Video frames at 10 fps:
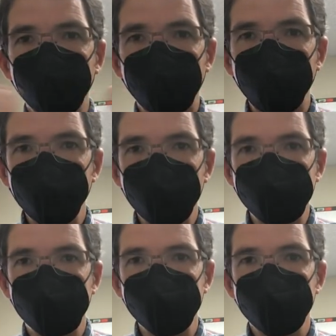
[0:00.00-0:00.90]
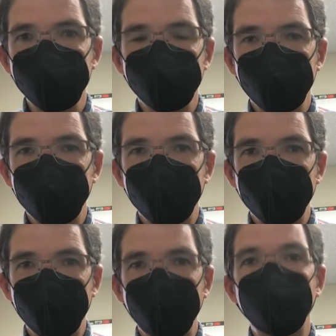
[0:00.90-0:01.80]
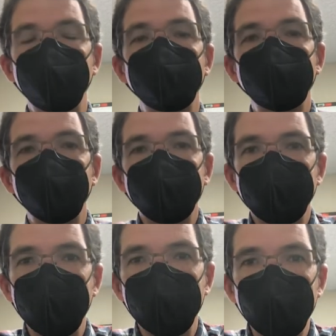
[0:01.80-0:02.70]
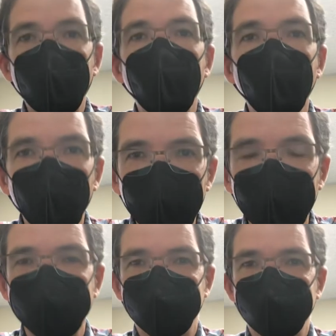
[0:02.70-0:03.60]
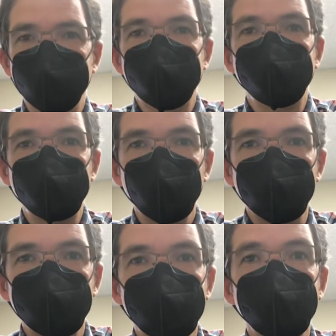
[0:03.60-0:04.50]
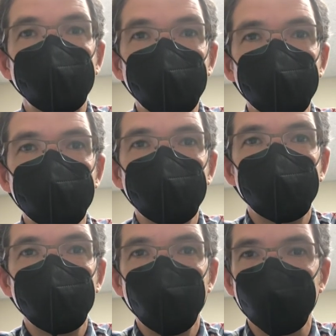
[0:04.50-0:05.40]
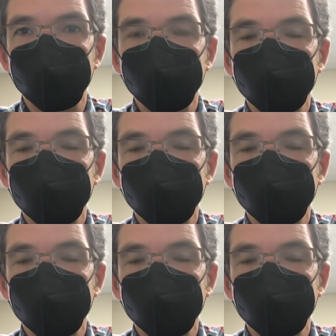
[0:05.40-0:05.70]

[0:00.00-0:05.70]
Keep your distance and make it a great day or not. The choice is yours.